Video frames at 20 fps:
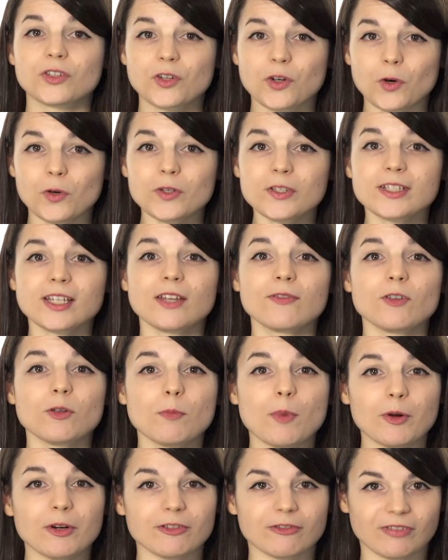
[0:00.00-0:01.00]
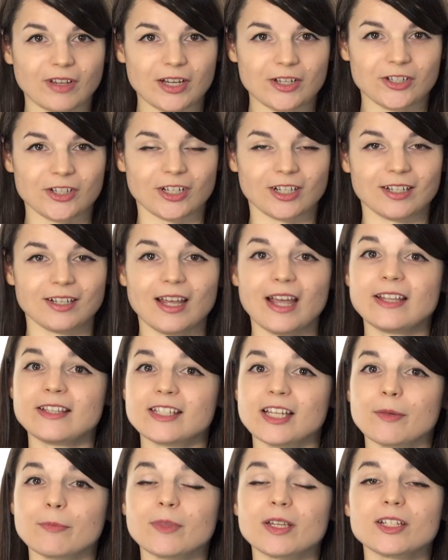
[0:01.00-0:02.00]
Goals give you motivation and
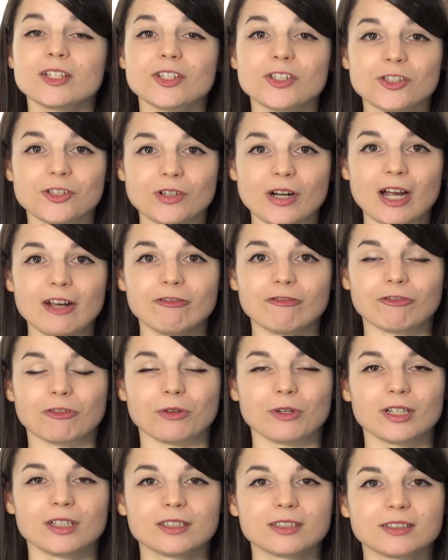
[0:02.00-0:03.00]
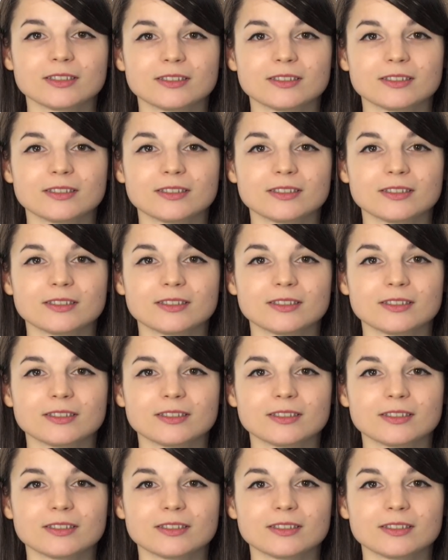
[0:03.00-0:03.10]
something to strive for.